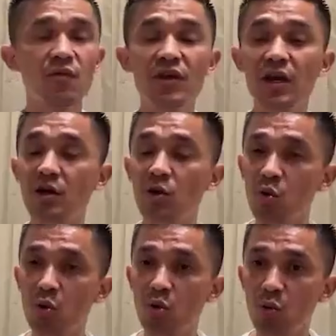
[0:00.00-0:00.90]
We had
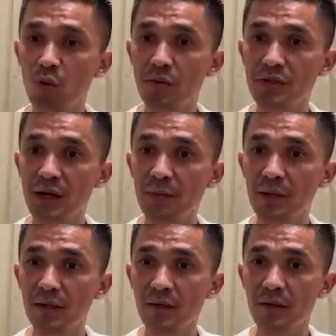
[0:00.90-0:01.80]
no clue what was
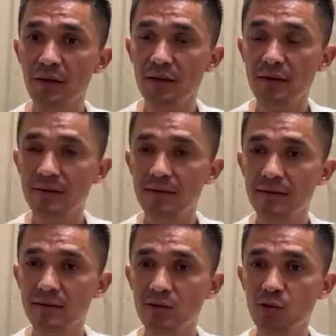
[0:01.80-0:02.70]
happening.
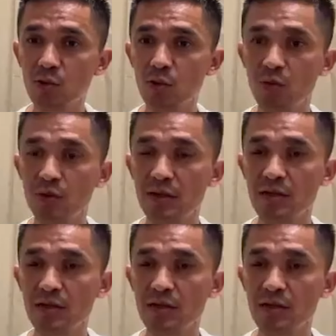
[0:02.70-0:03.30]
So